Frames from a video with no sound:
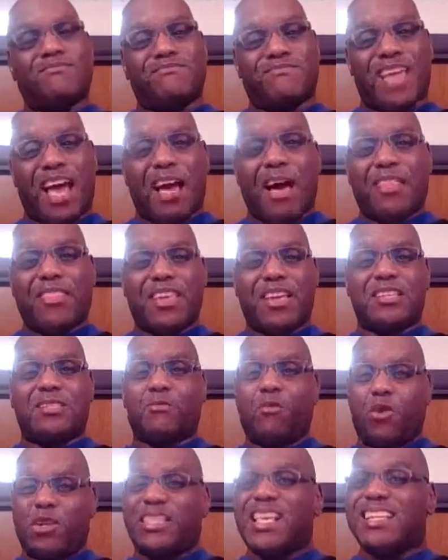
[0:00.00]
That I think is
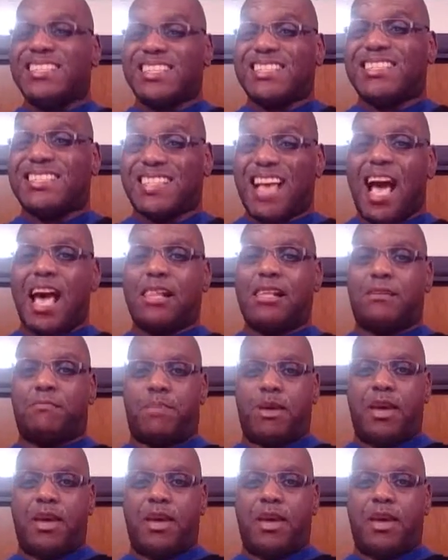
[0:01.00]
that's a solid